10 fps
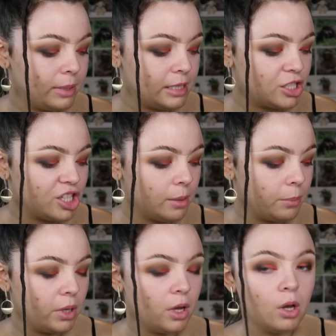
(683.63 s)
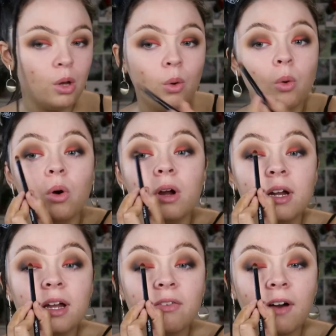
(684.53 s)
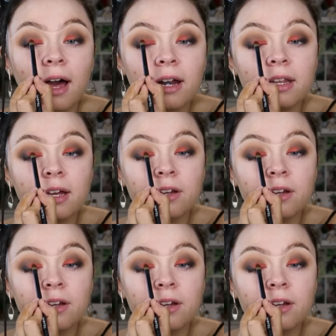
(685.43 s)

cheap, or if anything I